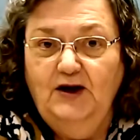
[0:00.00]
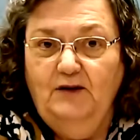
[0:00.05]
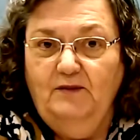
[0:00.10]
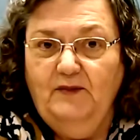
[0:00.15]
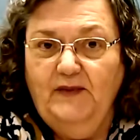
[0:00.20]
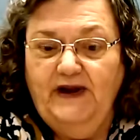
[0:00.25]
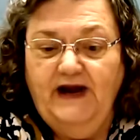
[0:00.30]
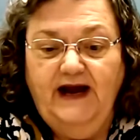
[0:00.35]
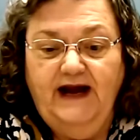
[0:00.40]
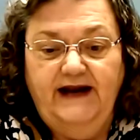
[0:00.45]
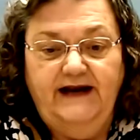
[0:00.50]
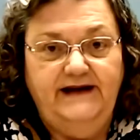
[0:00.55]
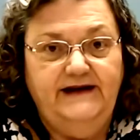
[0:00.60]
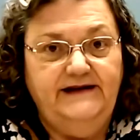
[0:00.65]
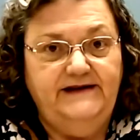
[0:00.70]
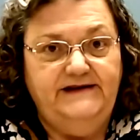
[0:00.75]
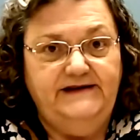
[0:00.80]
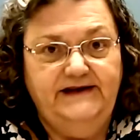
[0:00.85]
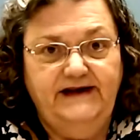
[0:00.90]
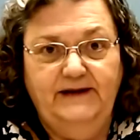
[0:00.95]
but I
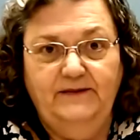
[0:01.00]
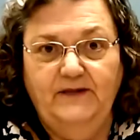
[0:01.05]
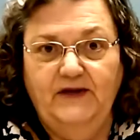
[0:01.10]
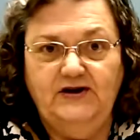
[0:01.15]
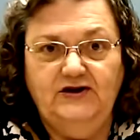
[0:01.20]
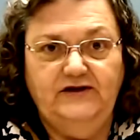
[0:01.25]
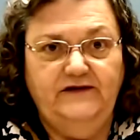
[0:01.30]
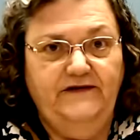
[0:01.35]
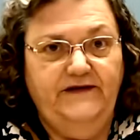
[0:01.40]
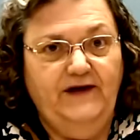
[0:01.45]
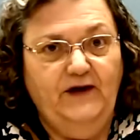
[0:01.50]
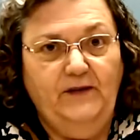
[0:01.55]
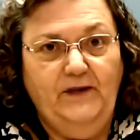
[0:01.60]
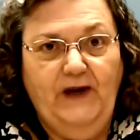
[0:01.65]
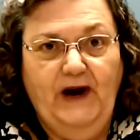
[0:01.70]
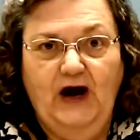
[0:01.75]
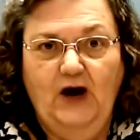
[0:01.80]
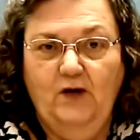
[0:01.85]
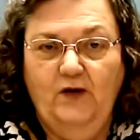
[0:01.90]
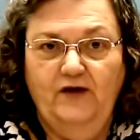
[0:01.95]
didn't see much of their
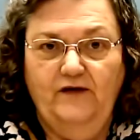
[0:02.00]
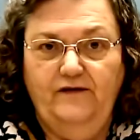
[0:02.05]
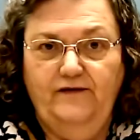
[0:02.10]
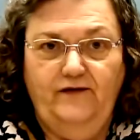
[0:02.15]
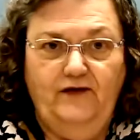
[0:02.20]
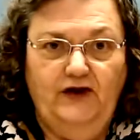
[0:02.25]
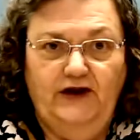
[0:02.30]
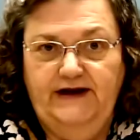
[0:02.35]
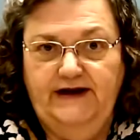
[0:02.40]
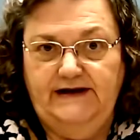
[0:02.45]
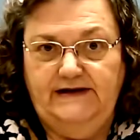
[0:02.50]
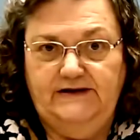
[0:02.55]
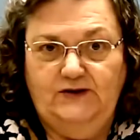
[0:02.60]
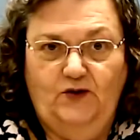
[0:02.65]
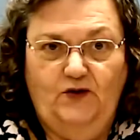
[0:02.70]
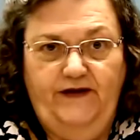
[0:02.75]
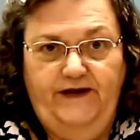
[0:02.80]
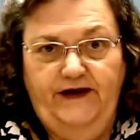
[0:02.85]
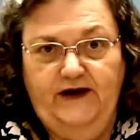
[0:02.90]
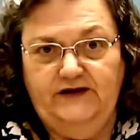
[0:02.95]
powerfulness
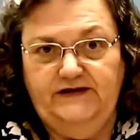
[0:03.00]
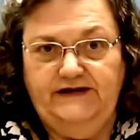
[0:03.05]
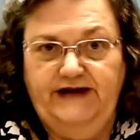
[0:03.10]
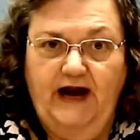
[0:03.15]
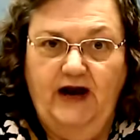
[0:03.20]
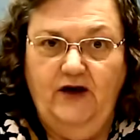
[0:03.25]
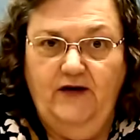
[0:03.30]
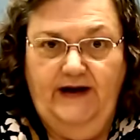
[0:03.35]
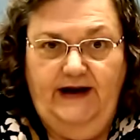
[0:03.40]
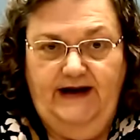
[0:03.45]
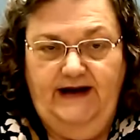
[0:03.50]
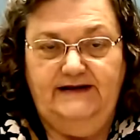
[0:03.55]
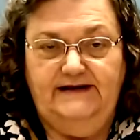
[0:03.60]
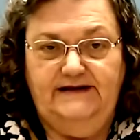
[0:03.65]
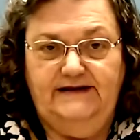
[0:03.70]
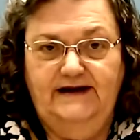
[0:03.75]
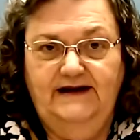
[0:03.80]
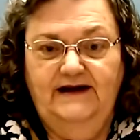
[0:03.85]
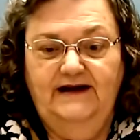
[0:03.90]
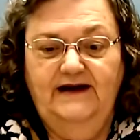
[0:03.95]
or their
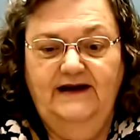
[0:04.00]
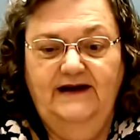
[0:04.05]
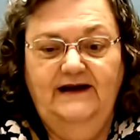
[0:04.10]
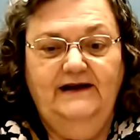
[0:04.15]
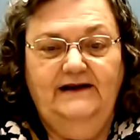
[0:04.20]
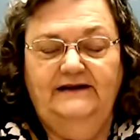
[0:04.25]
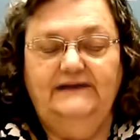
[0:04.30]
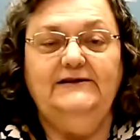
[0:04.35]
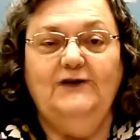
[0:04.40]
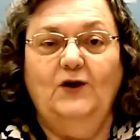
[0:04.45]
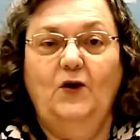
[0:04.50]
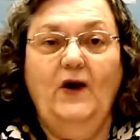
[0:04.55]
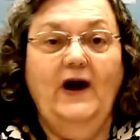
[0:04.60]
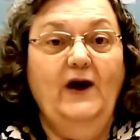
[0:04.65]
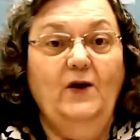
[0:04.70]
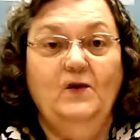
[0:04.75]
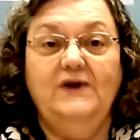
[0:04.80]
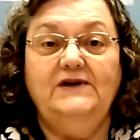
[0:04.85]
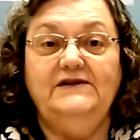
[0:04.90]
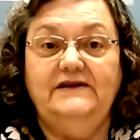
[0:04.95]
scariness, so I
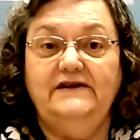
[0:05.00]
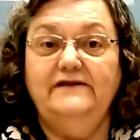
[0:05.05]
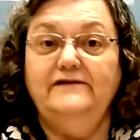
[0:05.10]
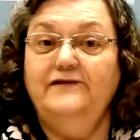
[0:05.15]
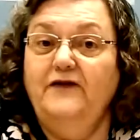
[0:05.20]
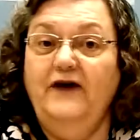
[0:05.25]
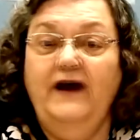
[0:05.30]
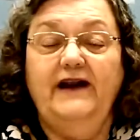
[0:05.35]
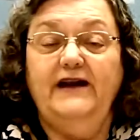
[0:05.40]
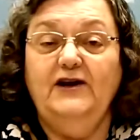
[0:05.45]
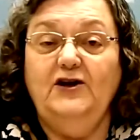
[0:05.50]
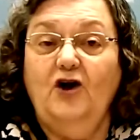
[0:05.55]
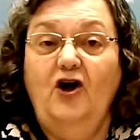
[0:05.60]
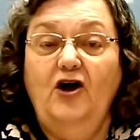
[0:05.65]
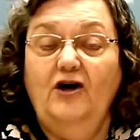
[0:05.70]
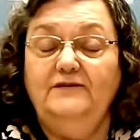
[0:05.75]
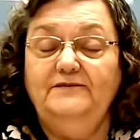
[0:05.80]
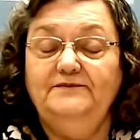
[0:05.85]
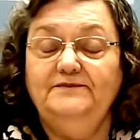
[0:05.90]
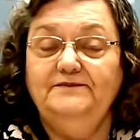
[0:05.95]
wasn't afraid at
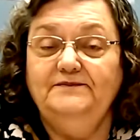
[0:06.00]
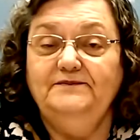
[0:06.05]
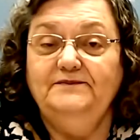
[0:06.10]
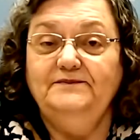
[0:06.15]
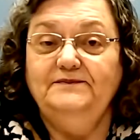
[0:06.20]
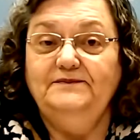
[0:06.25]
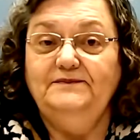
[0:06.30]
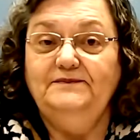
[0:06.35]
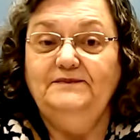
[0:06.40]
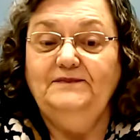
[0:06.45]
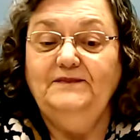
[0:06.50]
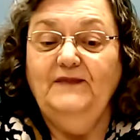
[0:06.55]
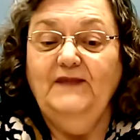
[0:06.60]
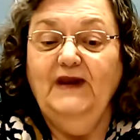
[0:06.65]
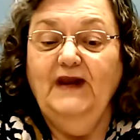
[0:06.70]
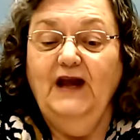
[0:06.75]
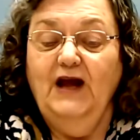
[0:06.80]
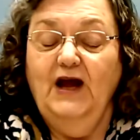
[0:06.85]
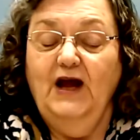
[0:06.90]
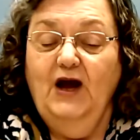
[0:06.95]
all.
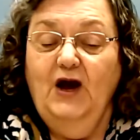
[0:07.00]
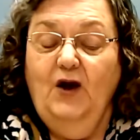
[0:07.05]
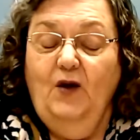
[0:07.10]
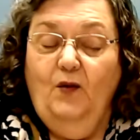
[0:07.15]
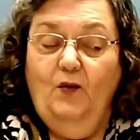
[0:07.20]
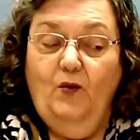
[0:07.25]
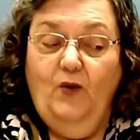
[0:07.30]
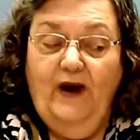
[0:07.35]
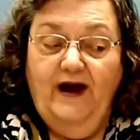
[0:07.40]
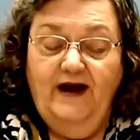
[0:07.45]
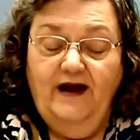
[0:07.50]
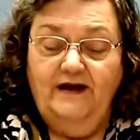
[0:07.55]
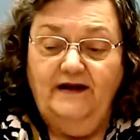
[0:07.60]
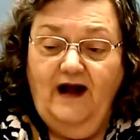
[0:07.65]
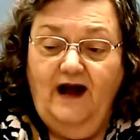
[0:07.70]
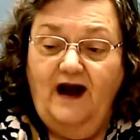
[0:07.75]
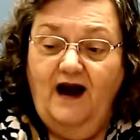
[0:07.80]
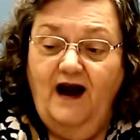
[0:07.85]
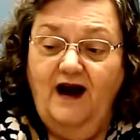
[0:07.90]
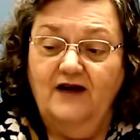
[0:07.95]
Well,
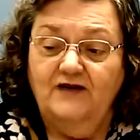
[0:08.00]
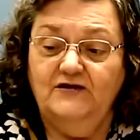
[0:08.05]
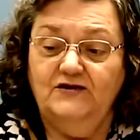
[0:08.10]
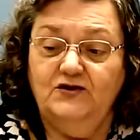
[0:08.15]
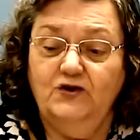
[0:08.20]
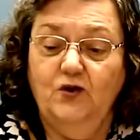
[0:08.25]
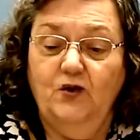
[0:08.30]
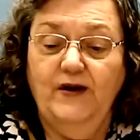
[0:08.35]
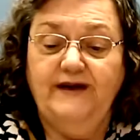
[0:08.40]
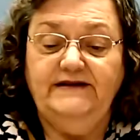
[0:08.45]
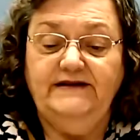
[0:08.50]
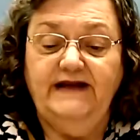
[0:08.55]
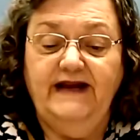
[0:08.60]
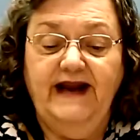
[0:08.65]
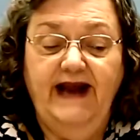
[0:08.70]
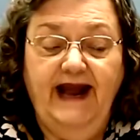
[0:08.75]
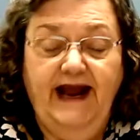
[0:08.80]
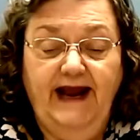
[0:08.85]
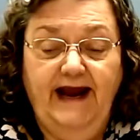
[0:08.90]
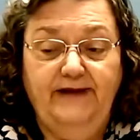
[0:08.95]
our story
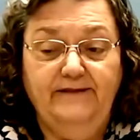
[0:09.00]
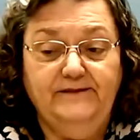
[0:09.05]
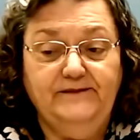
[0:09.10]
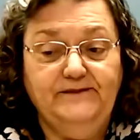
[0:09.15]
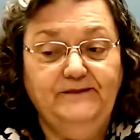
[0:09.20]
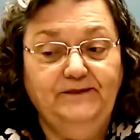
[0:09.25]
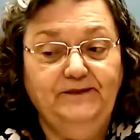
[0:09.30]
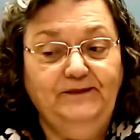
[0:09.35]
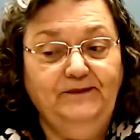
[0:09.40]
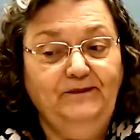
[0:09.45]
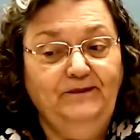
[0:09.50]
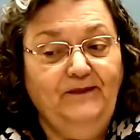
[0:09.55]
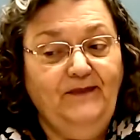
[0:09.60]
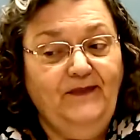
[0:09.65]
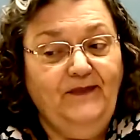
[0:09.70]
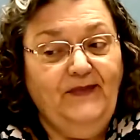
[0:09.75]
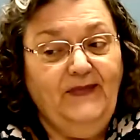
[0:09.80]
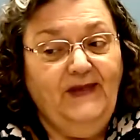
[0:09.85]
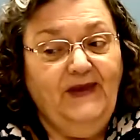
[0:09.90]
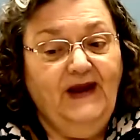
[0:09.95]
today
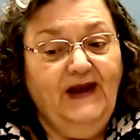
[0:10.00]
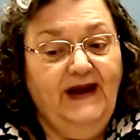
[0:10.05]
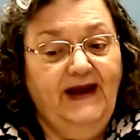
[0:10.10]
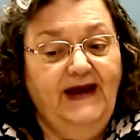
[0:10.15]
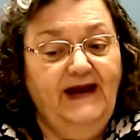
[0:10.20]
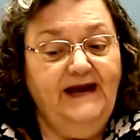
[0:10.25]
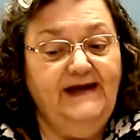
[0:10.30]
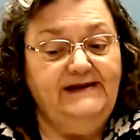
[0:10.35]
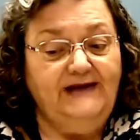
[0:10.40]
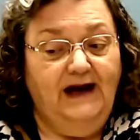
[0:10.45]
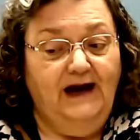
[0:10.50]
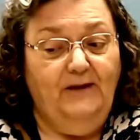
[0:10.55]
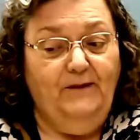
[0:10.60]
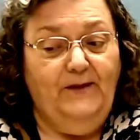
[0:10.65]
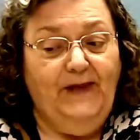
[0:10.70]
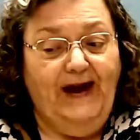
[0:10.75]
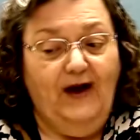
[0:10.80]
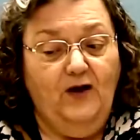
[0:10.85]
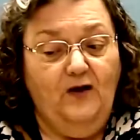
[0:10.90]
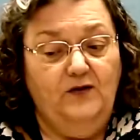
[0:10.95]
is
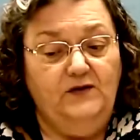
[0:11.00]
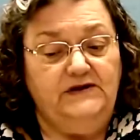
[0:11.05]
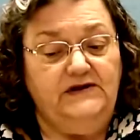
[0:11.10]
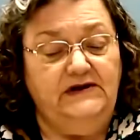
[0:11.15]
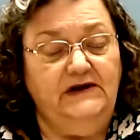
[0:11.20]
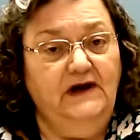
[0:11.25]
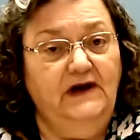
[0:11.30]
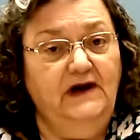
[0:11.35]
about